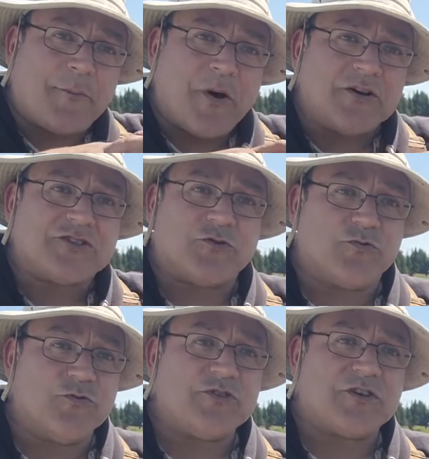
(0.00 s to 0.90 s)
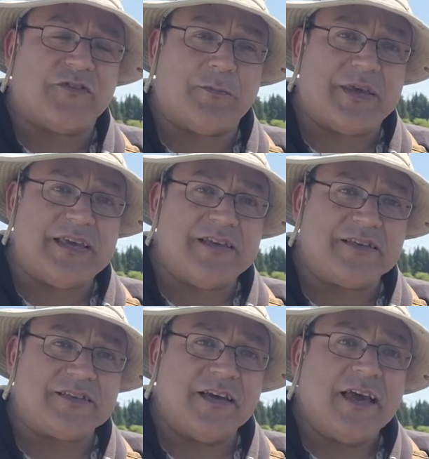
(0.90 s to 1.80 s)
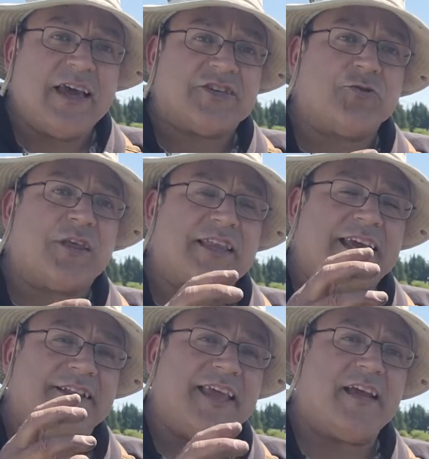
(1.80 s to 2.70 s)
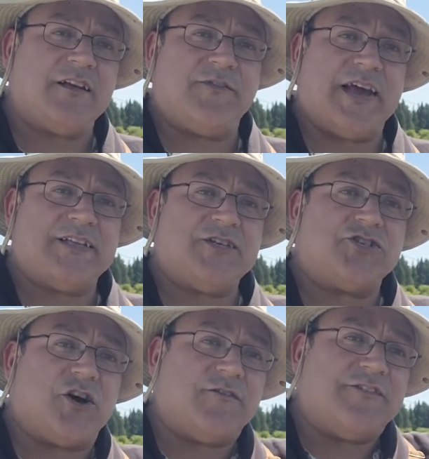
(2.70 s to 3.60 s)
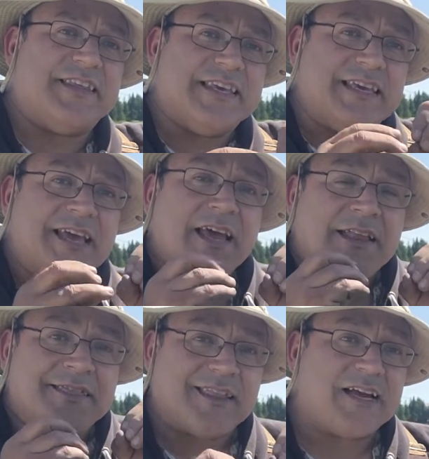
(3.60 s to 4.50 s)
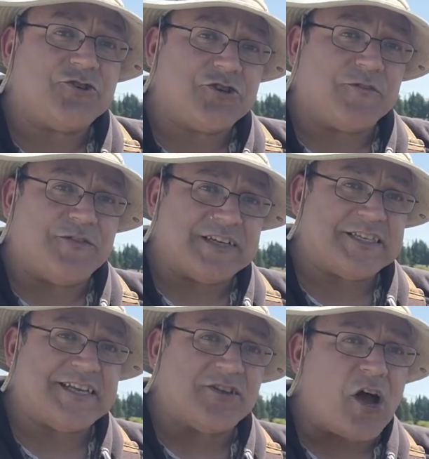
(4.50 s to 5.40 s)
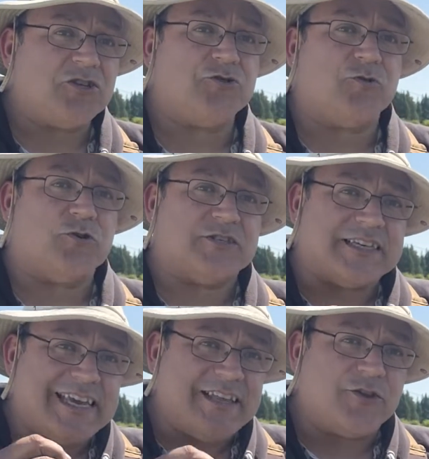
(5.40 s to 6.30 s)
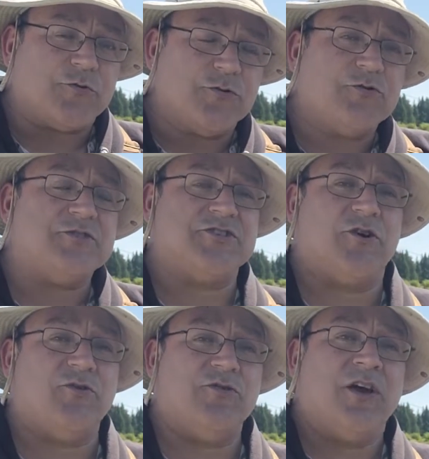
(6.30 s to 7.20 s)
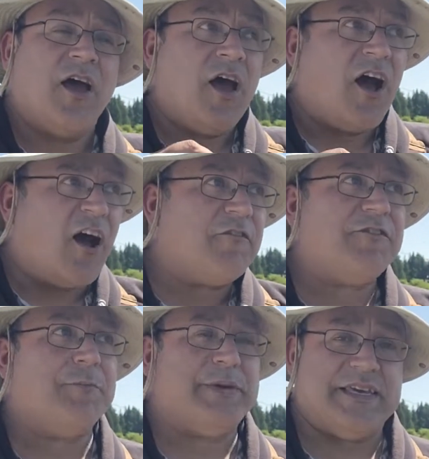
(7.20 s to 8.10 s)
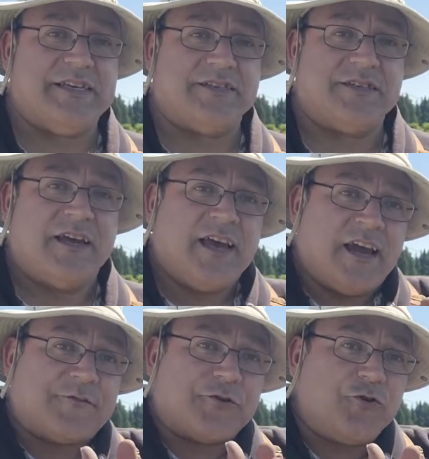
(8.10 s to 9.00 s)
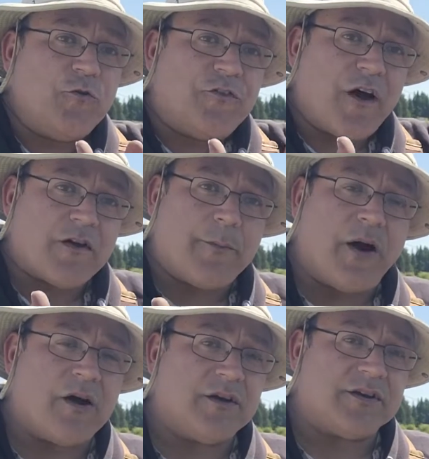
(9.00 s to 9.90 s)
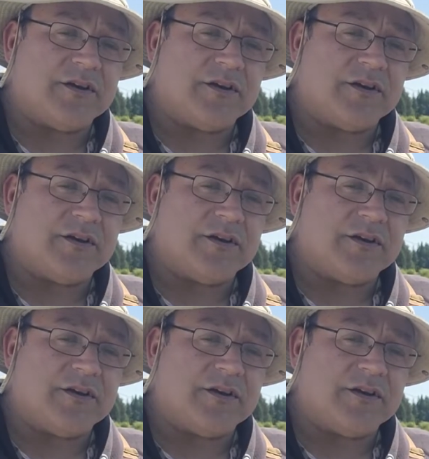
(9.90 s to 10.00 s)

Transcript: amongst the roots of the peas so that they can take advantage of the nitrogen fixing nodules in the root zone of the peas. If they're too far apart,